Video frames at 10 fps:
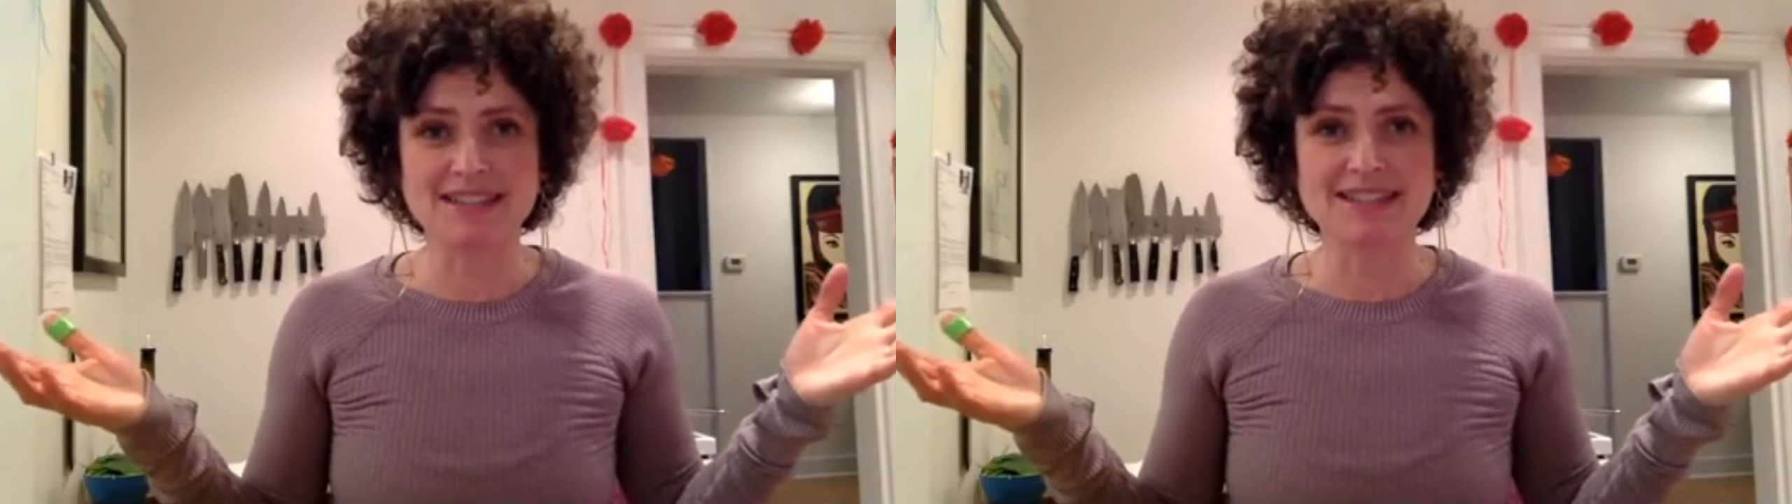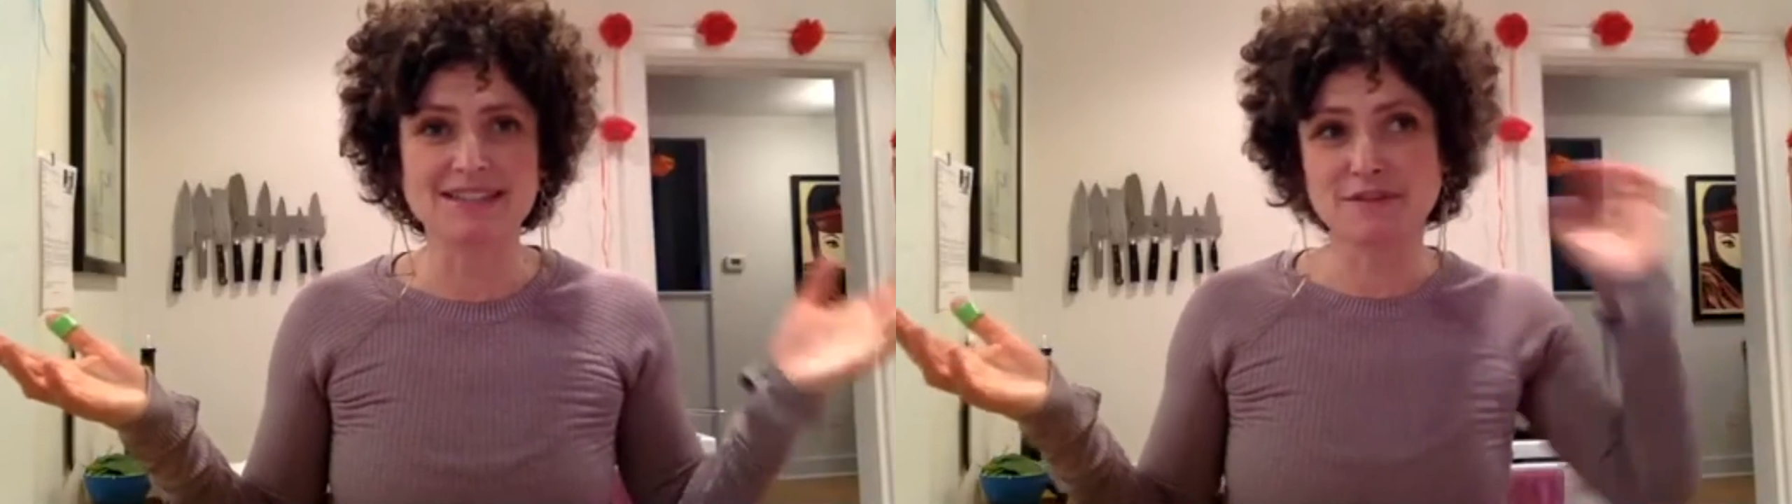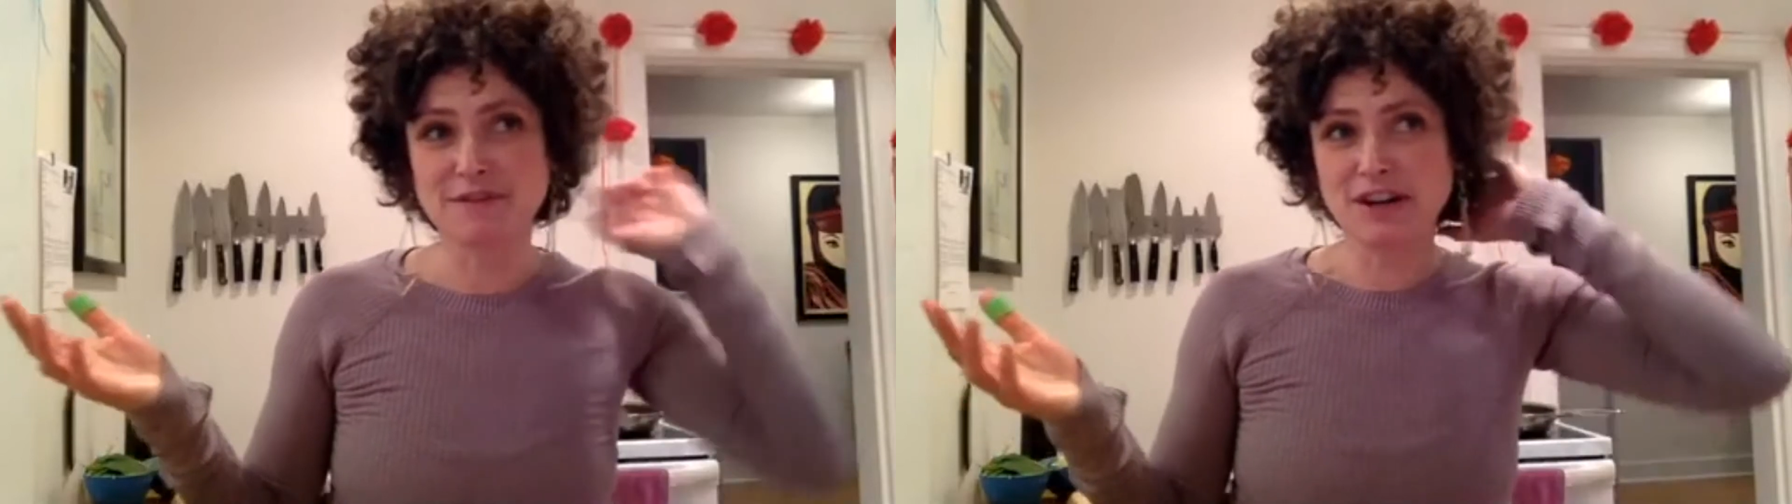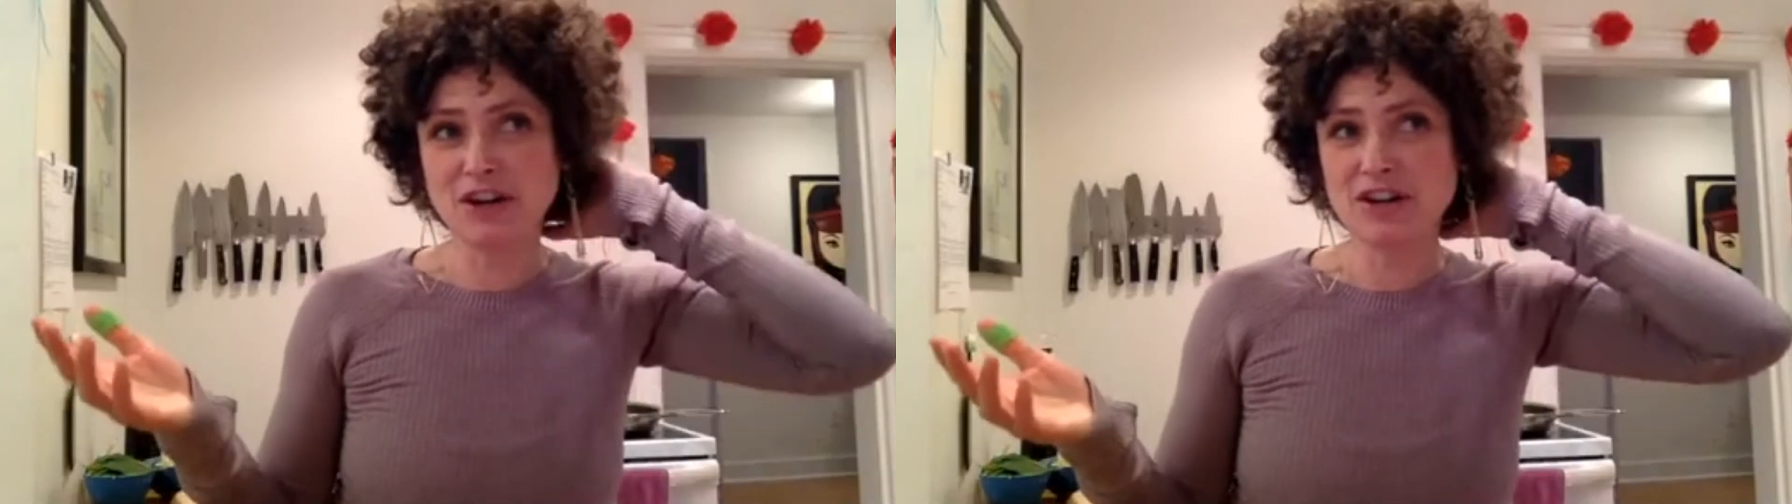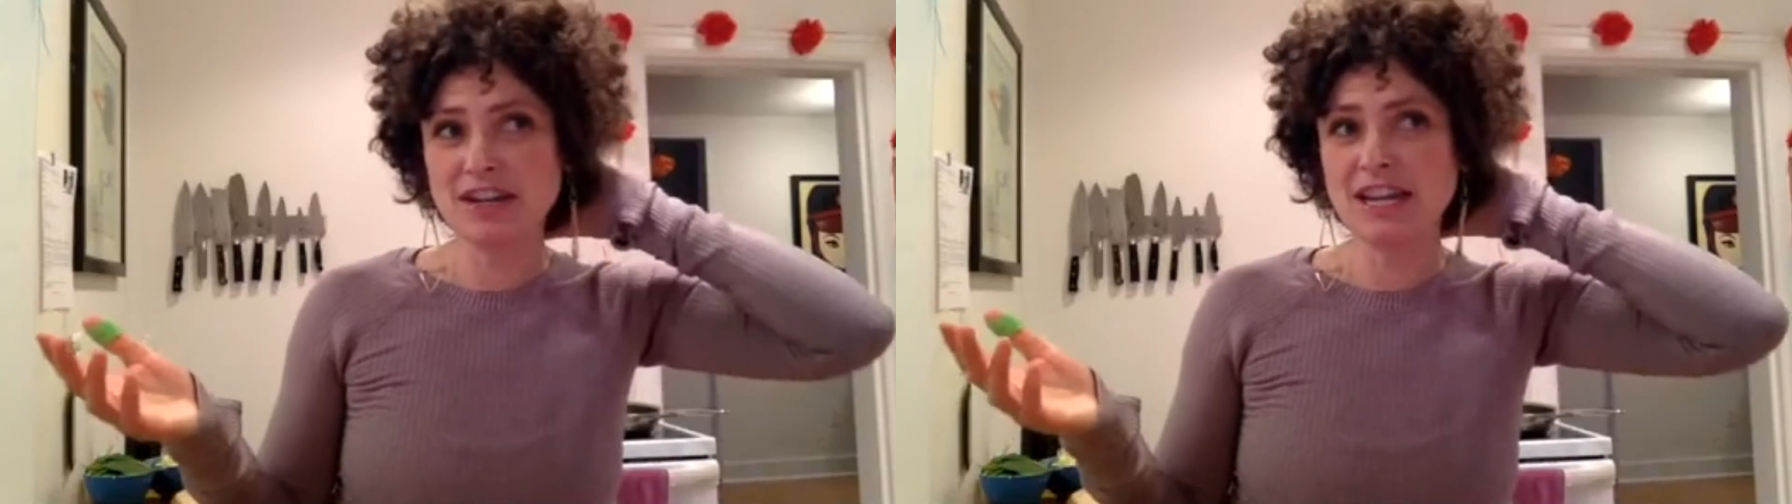it is a
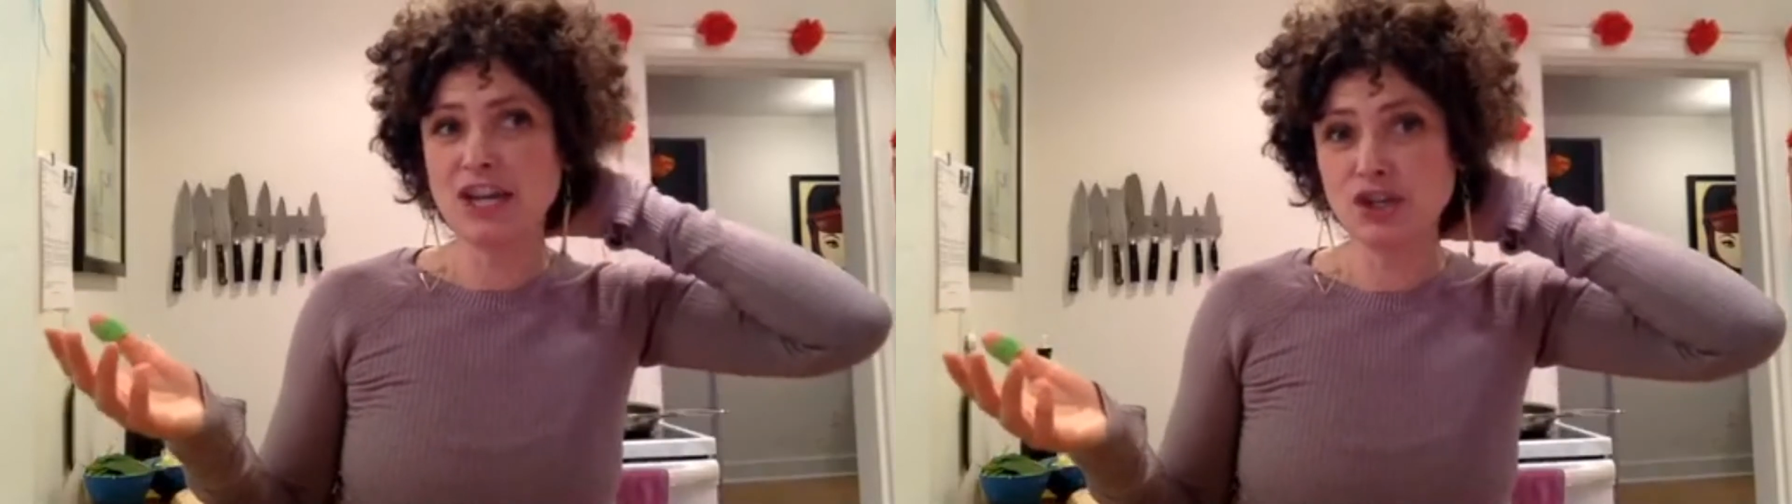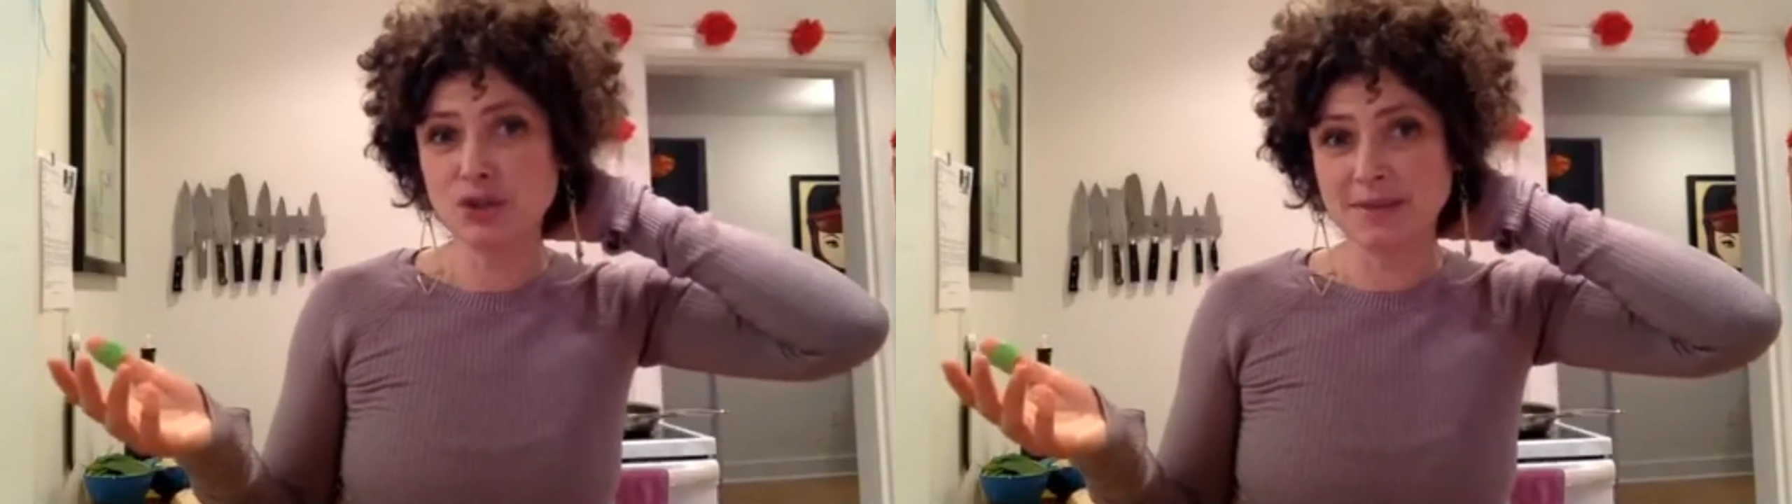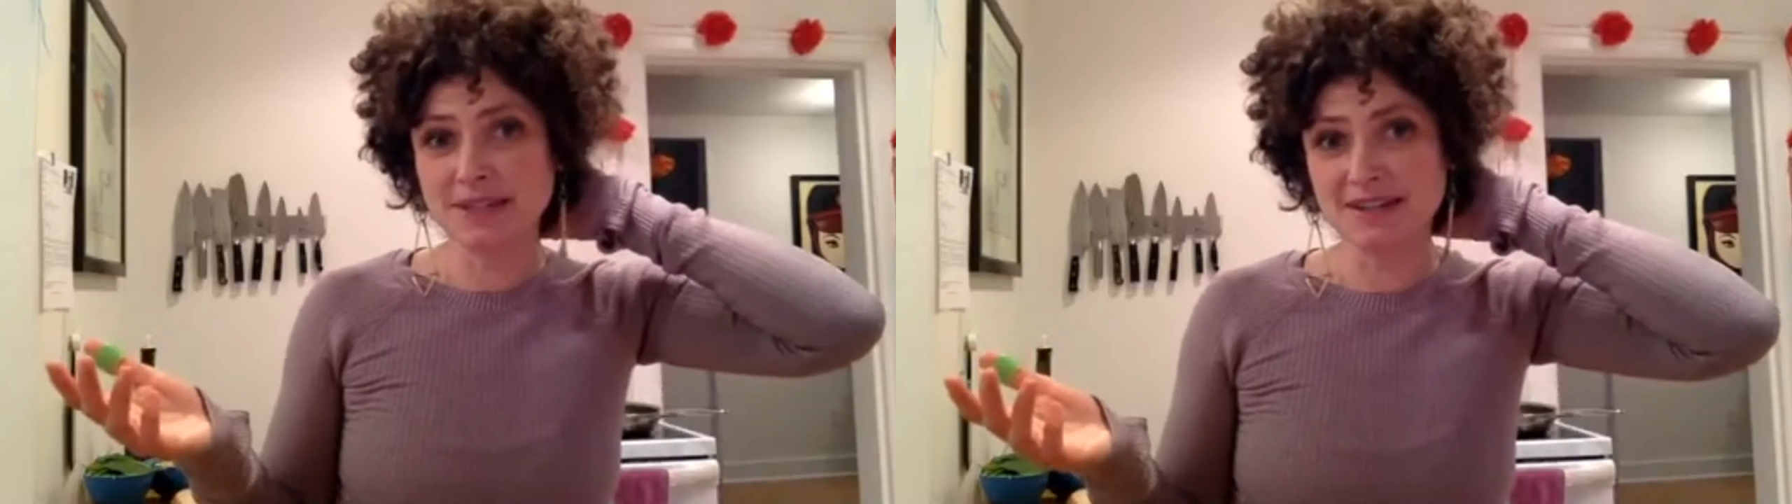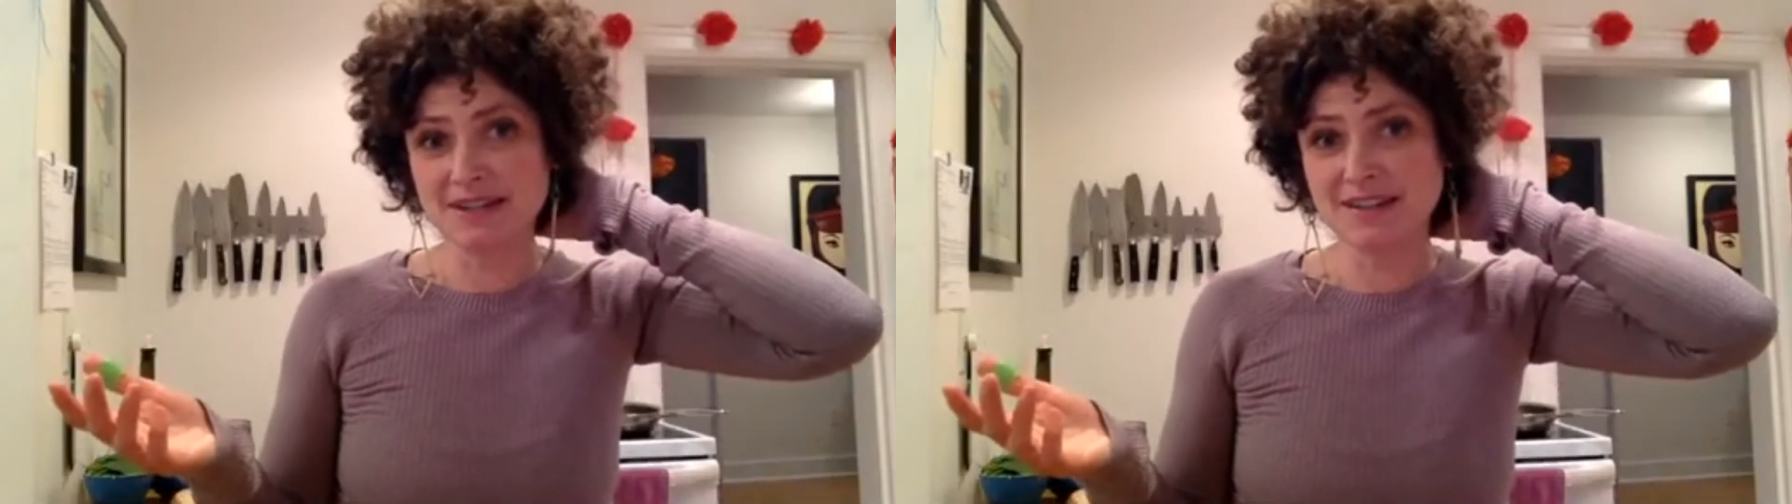very humid